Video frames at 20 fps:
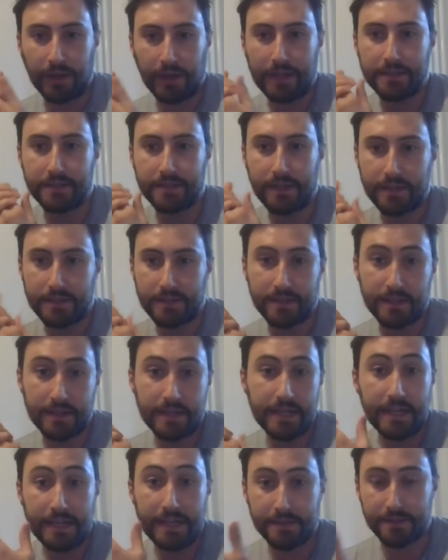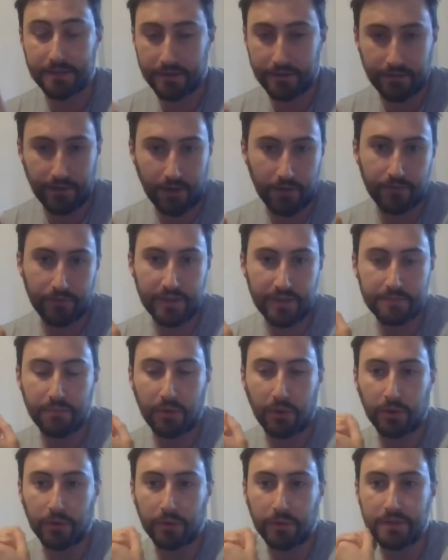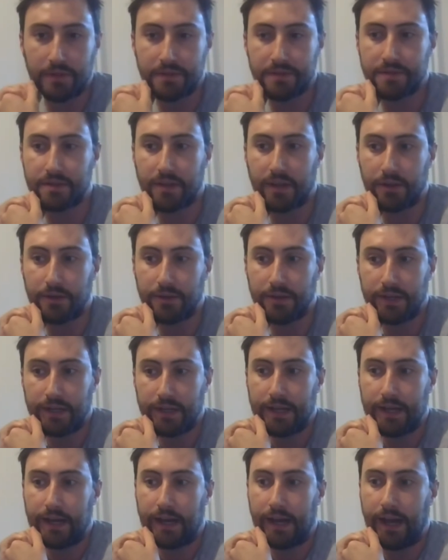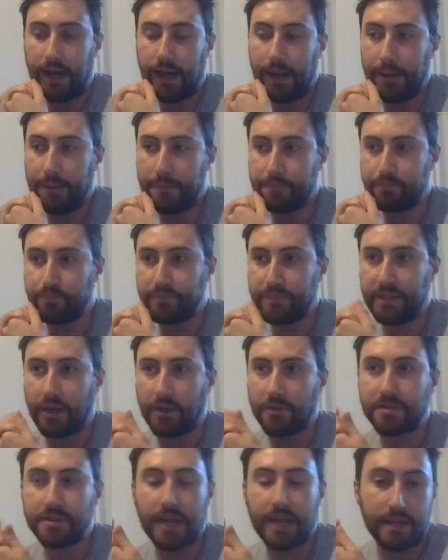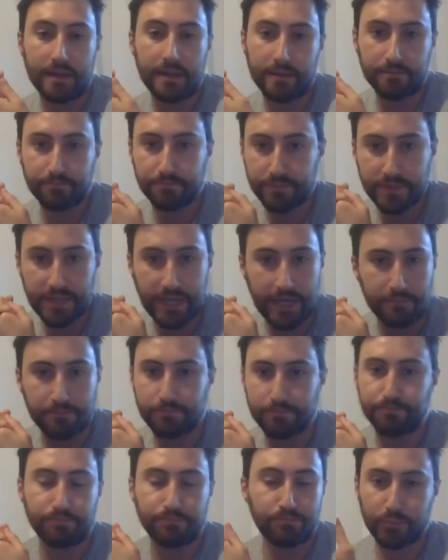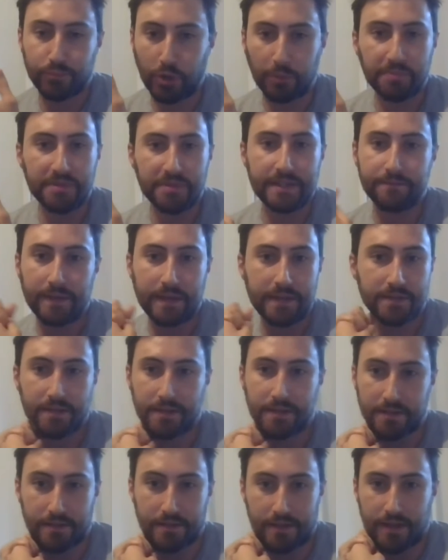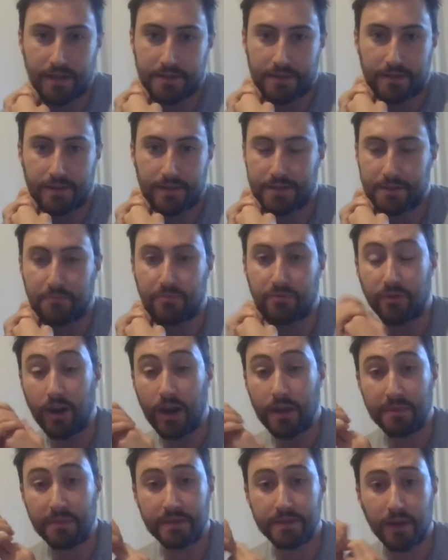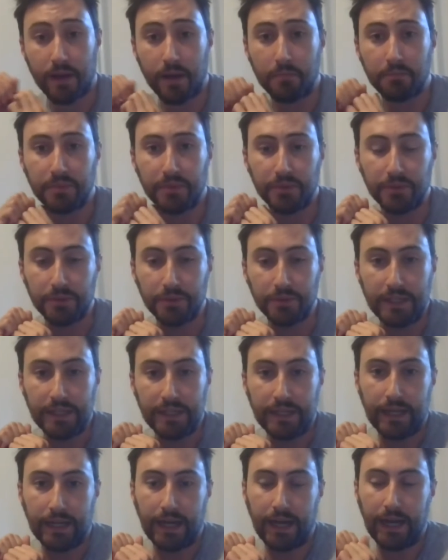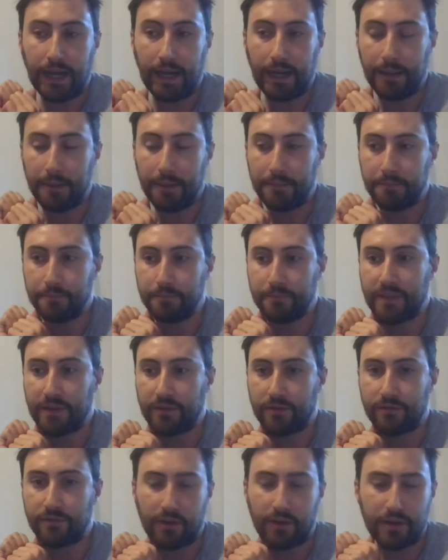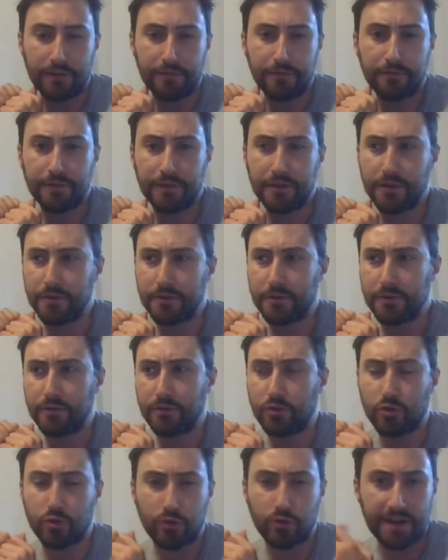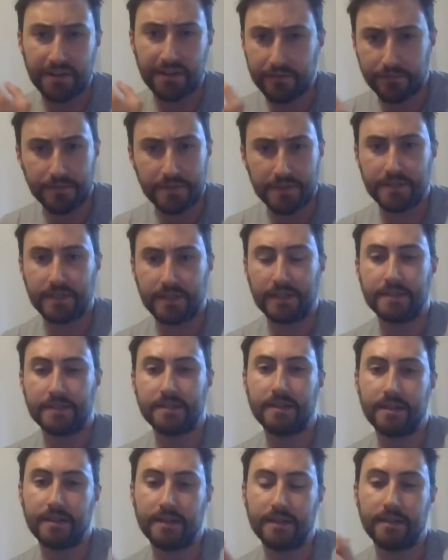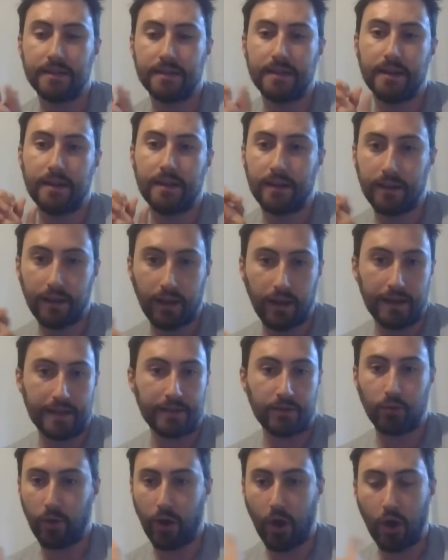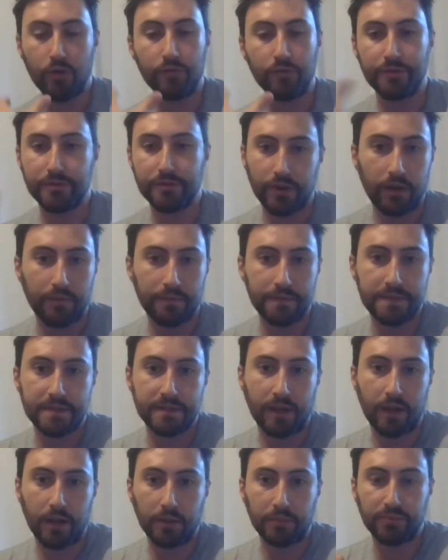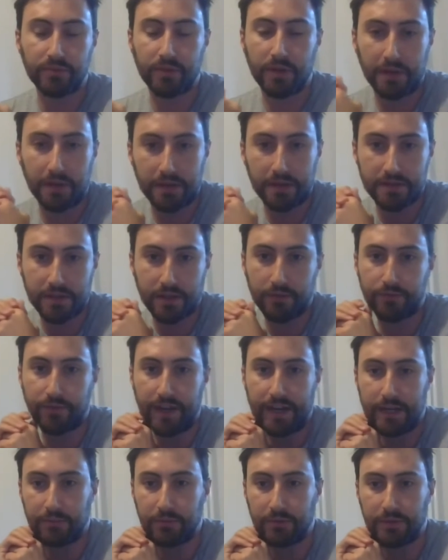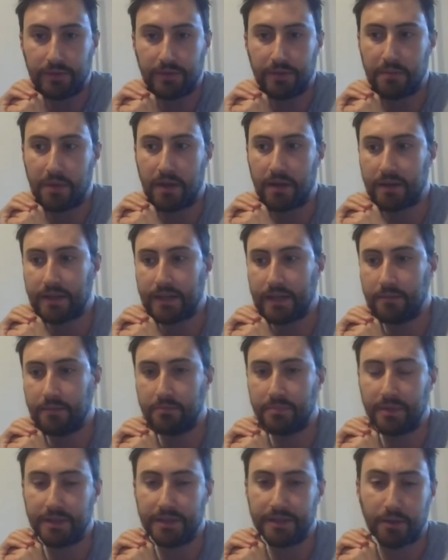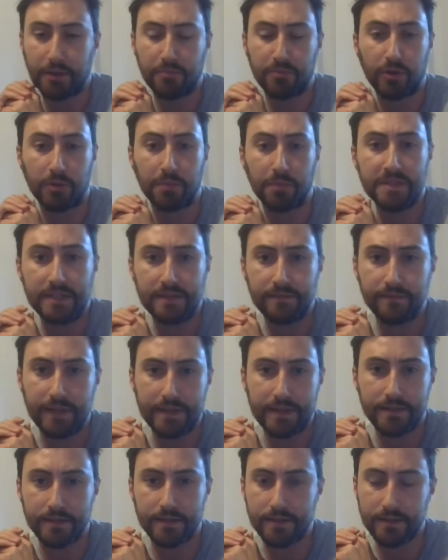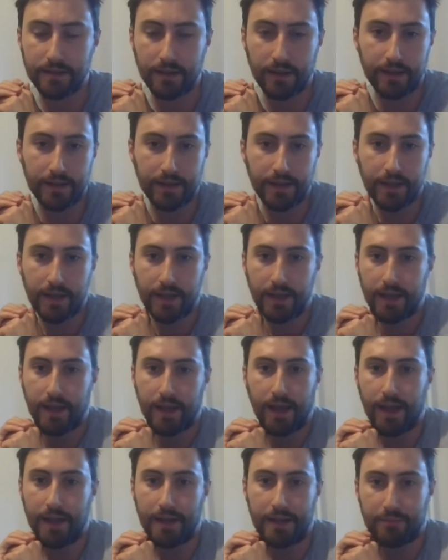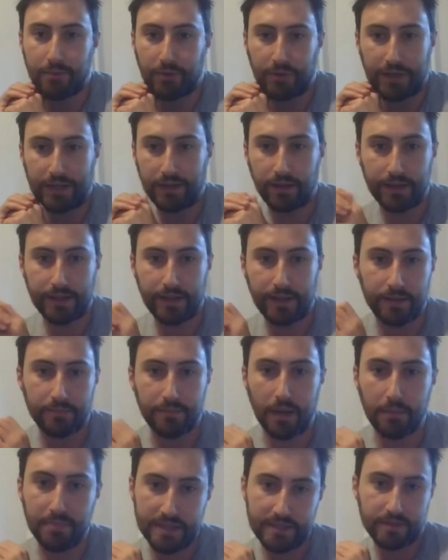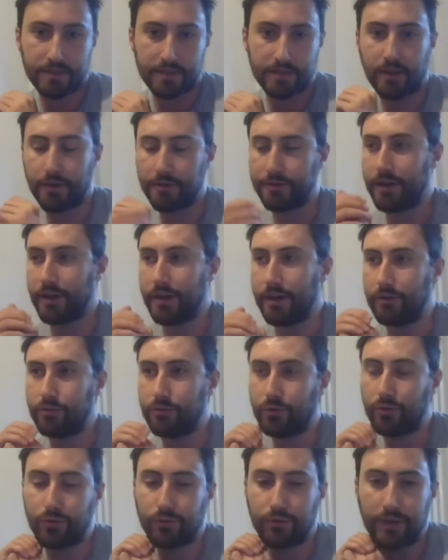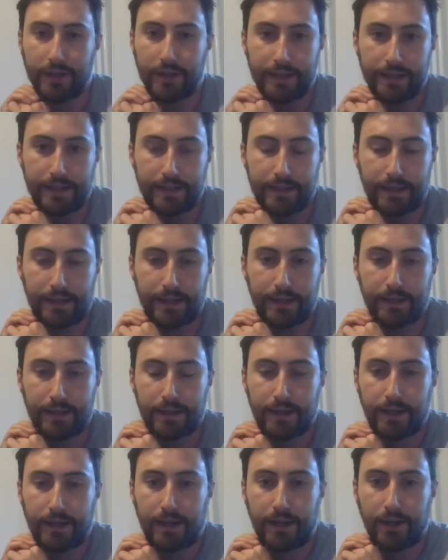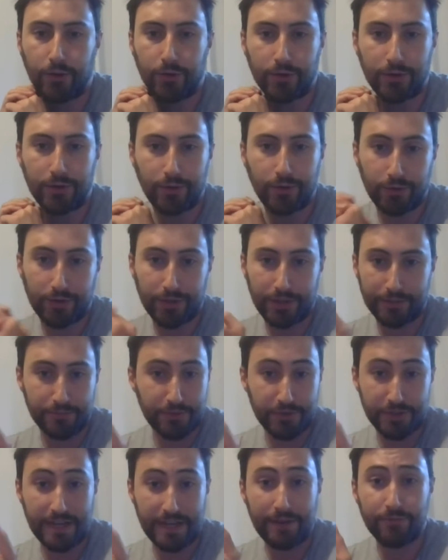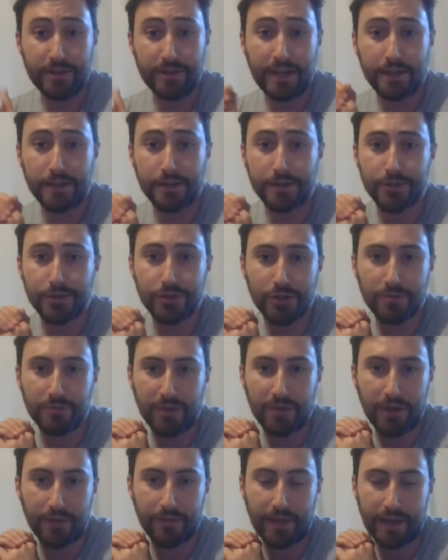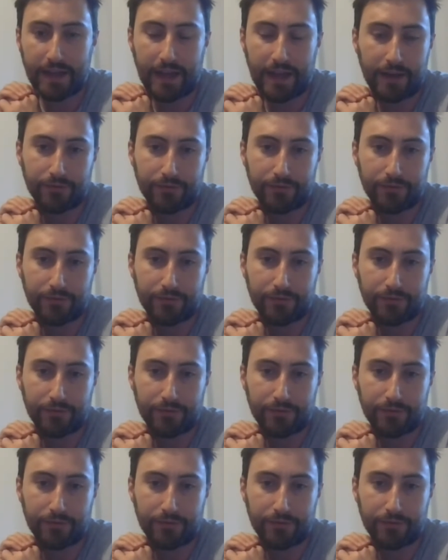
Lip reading: as the needs of these borrowers. So take property investors as a prime example. There are very few credit facility like or overdraft style products available in the market, but property investors, like anybody, like a business owner or a just an everyday consumer, they have